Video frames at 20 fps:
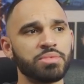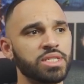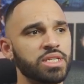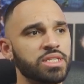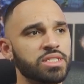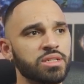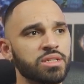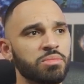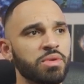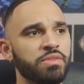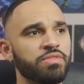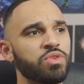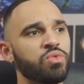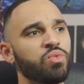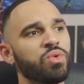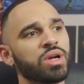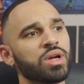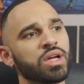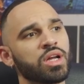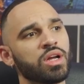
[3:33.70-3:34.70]
system if you
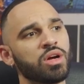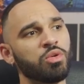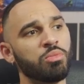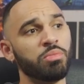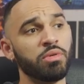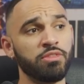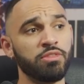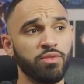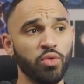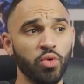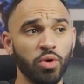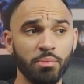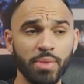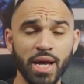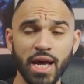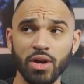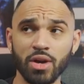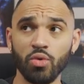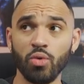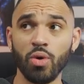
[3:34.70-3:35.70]
want to go before
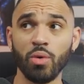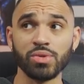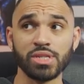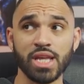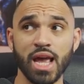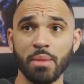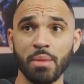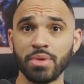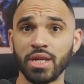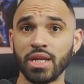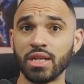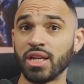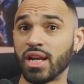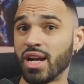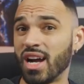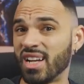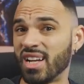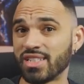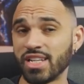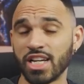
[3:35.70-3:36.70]
battle, what was happening, the
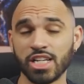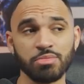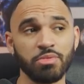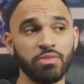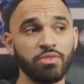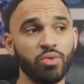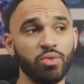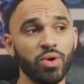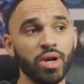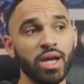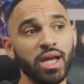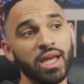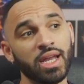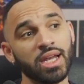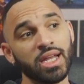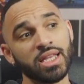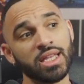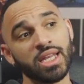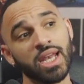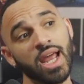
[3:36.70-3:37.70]
context beforehand,
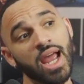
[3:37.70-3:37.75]
and then